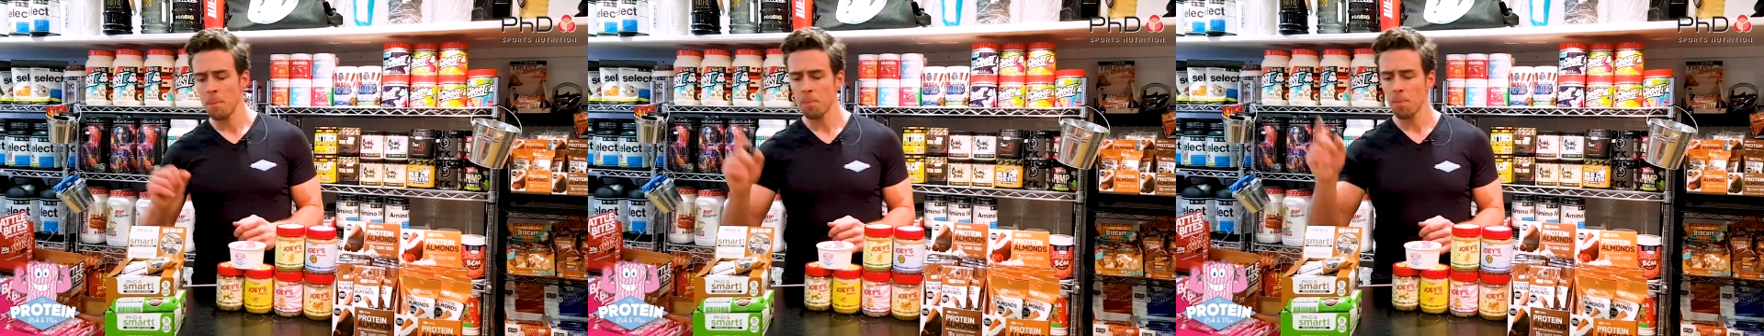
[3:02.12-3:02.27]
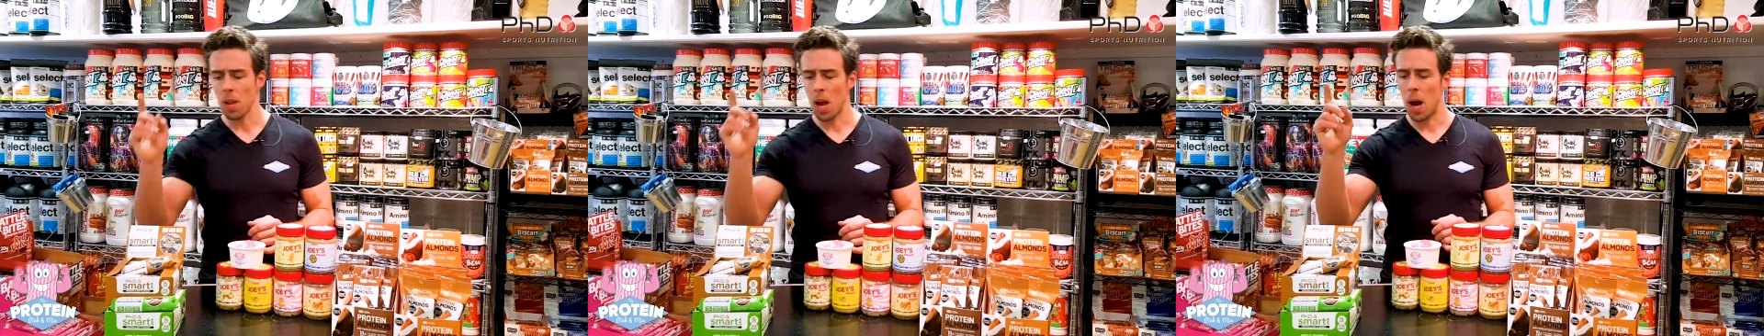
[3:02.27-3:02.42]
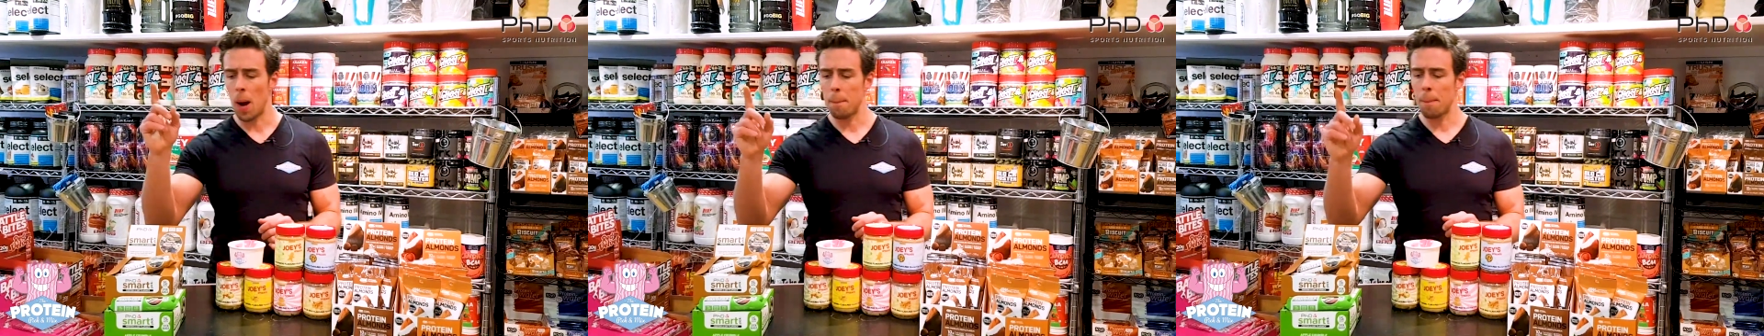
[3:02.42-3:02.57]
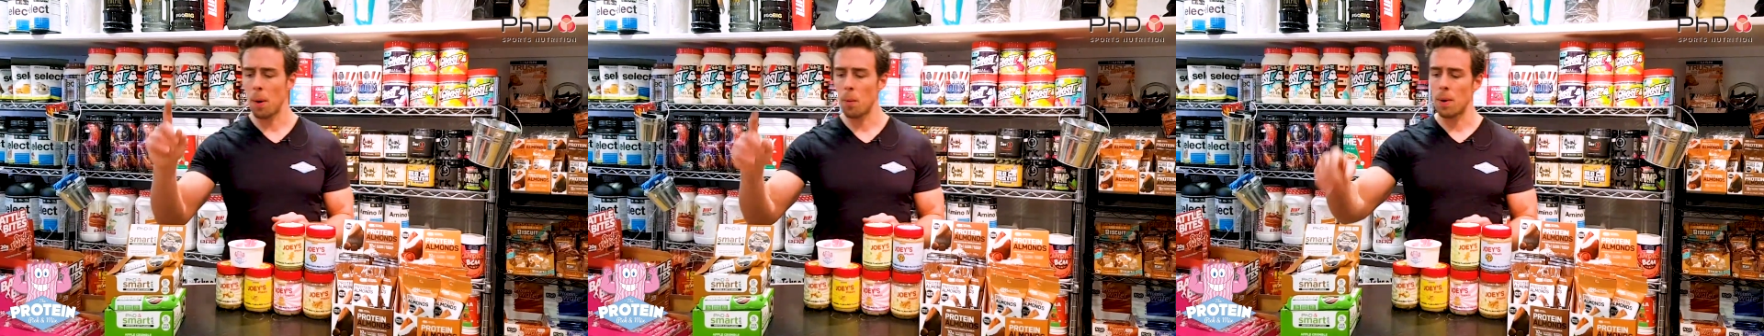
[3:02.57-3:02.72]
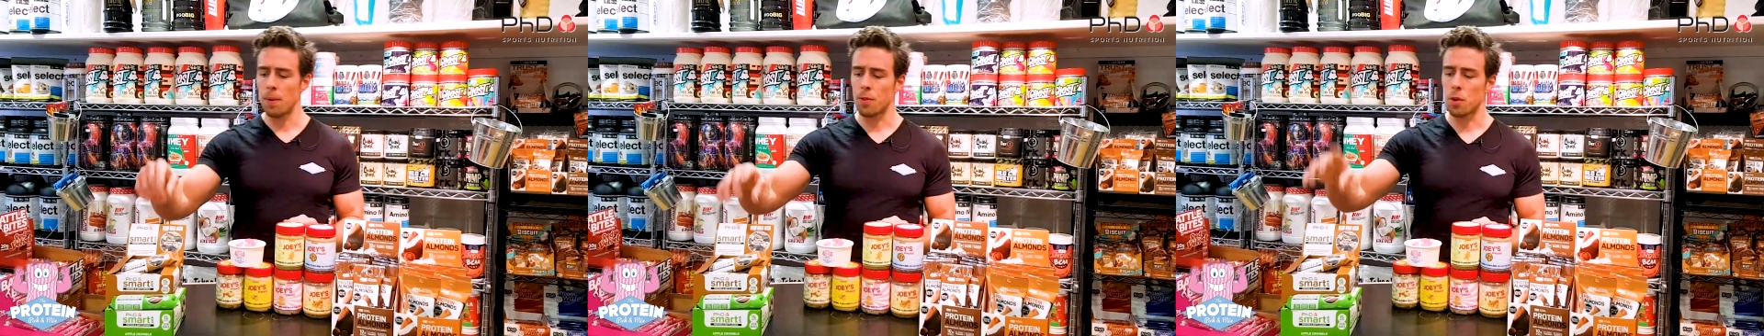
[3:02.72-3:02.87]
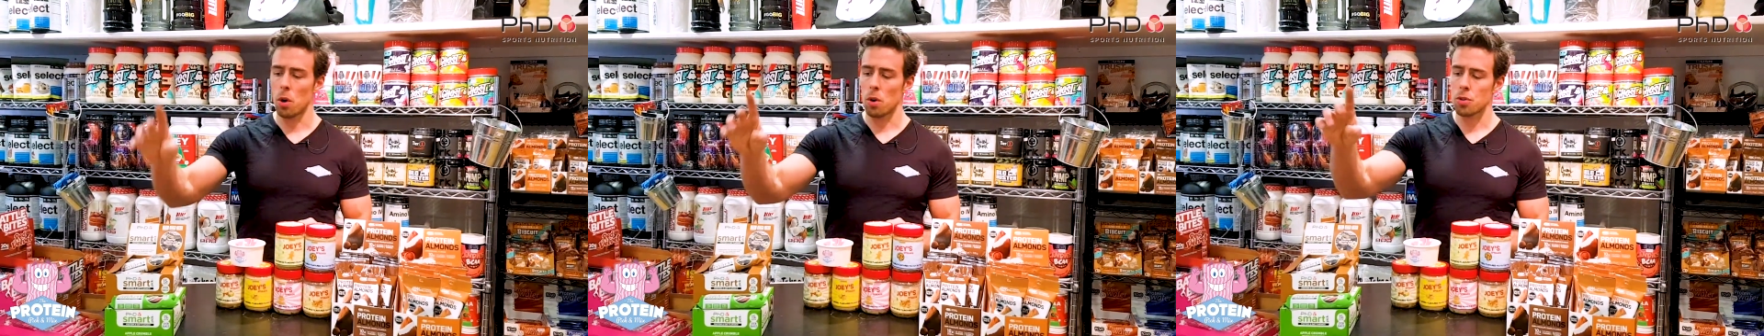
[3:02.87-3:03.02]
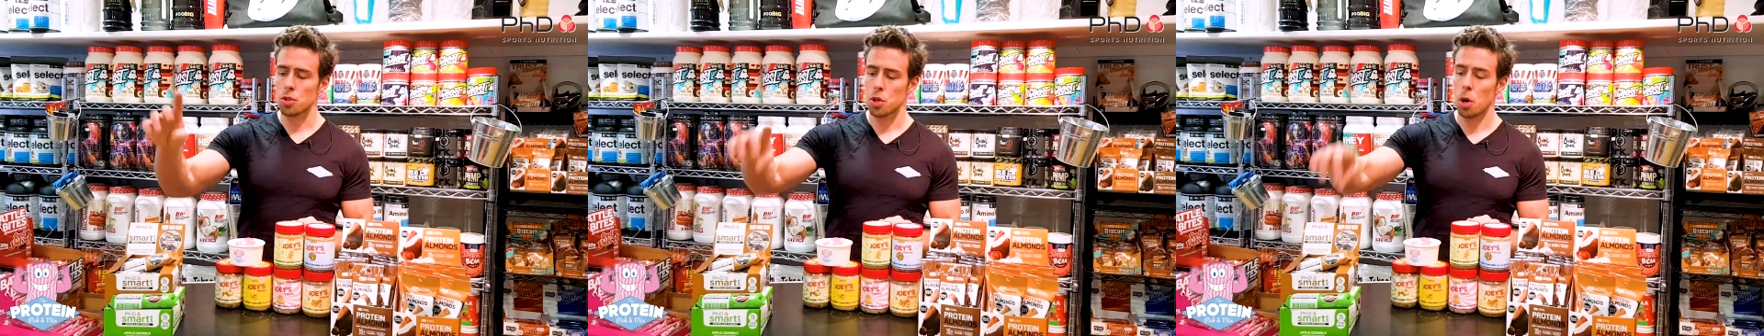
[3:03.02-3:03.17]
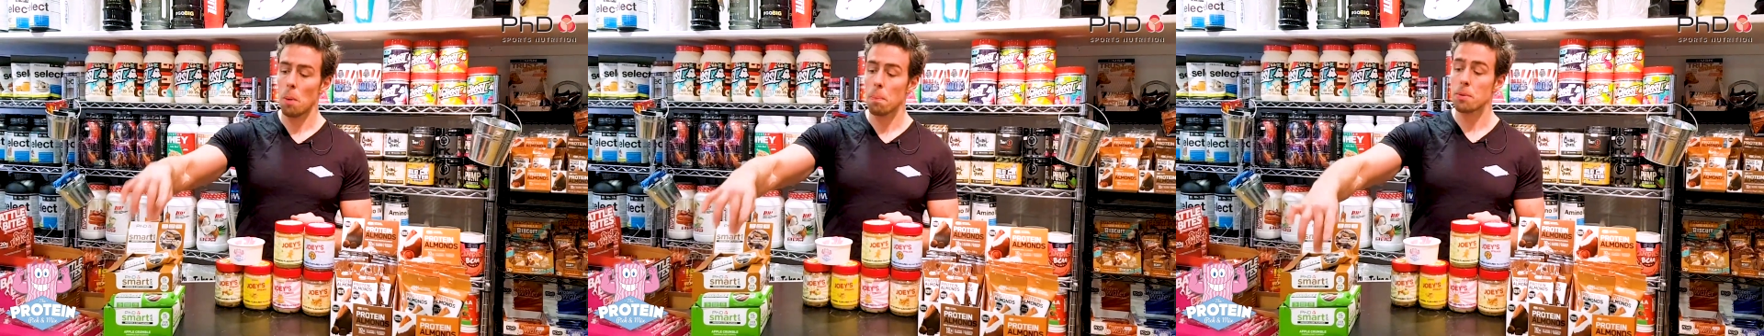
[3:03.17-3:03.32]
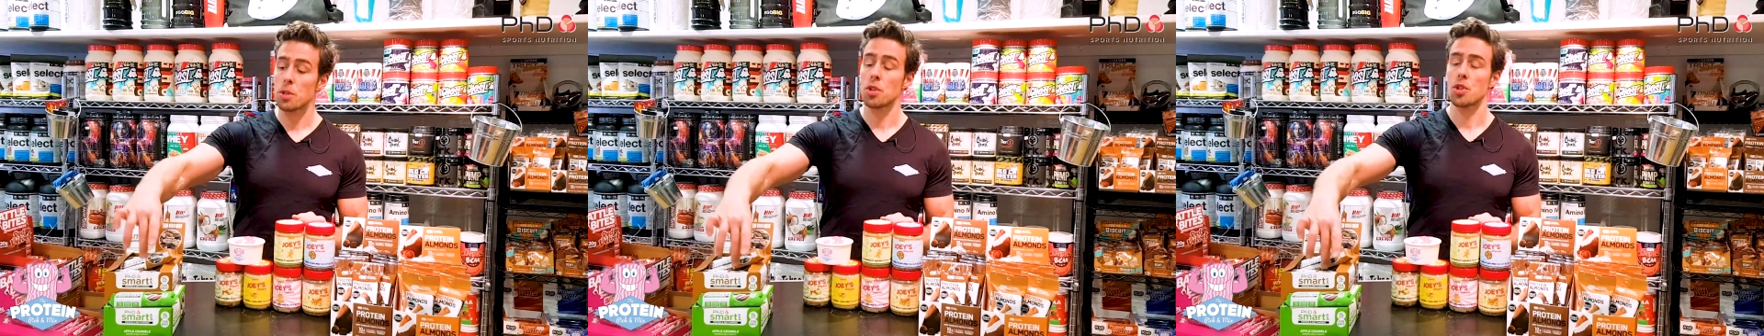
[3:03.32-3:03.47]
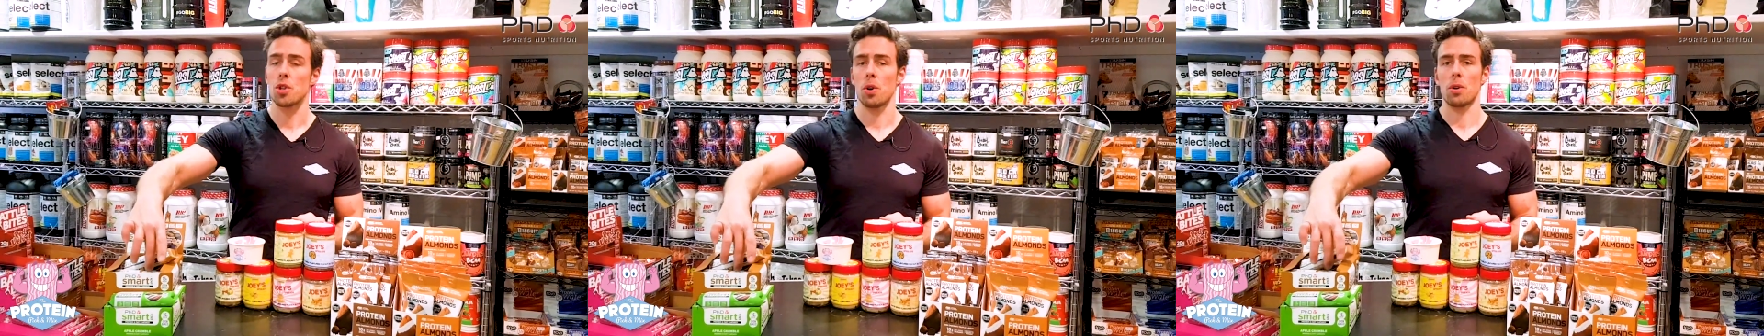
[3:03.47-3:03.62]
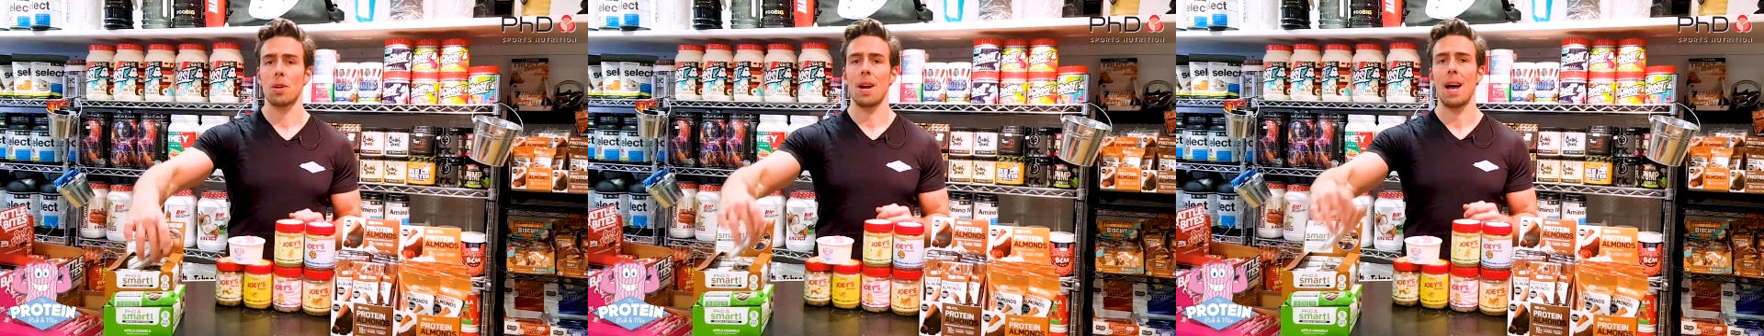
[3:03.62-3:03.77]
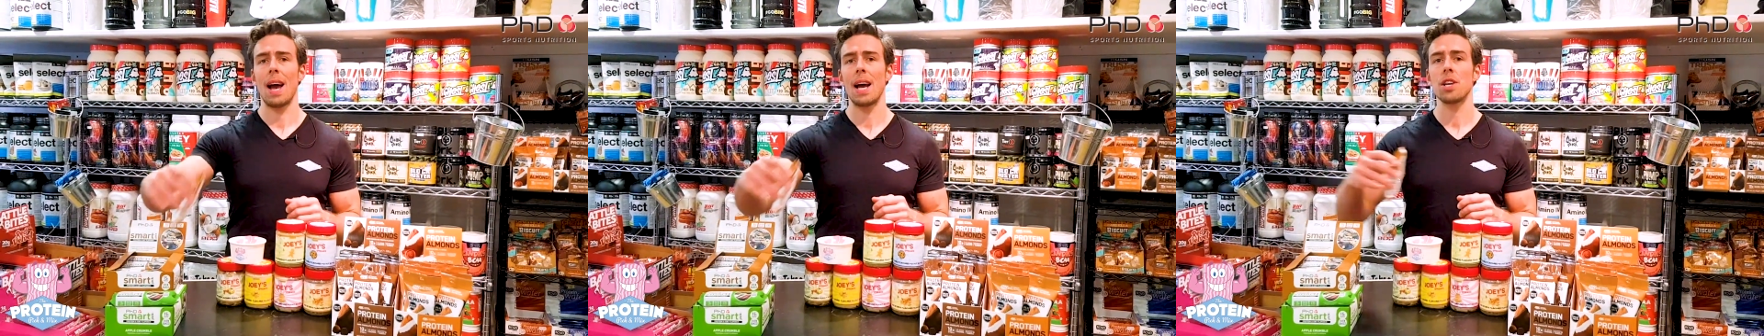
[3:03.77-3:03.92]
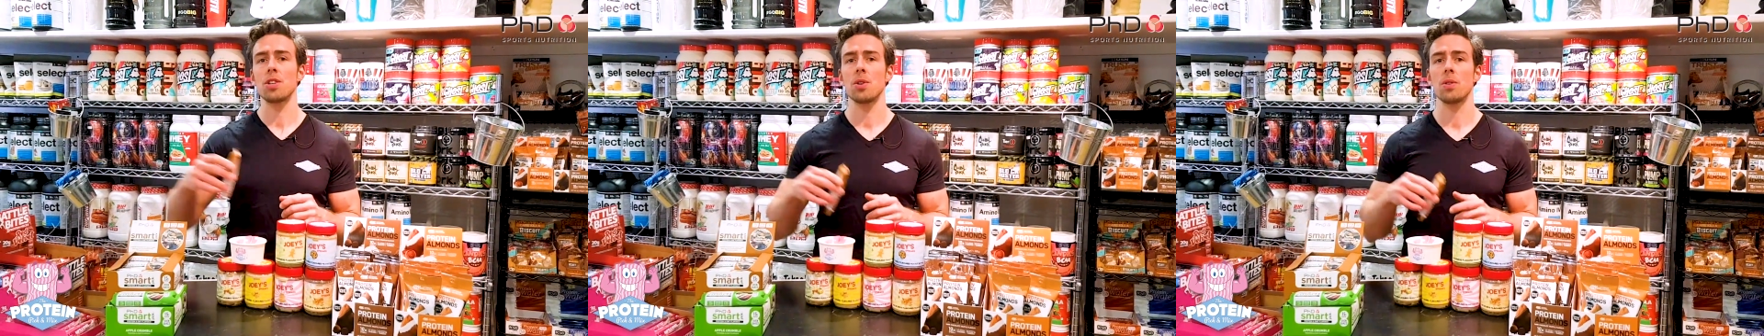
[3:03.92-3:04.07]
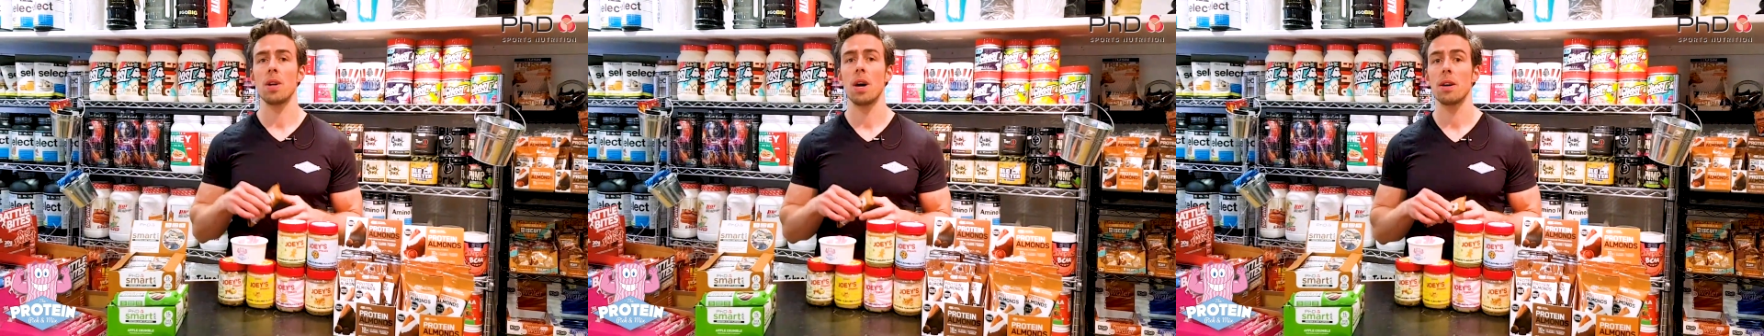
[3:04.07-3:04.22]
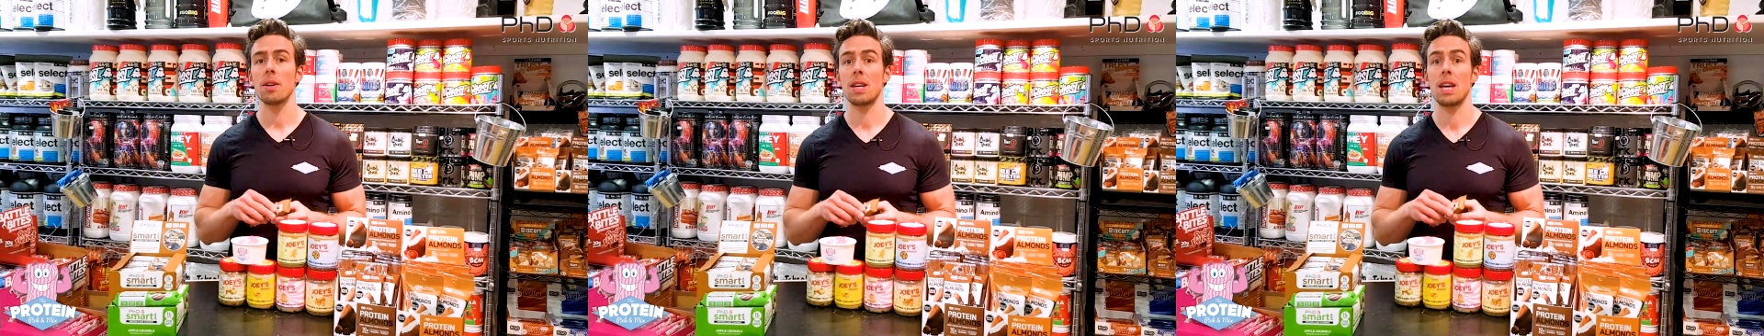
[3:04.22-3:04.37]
But we've got topped chocolate hazelnut,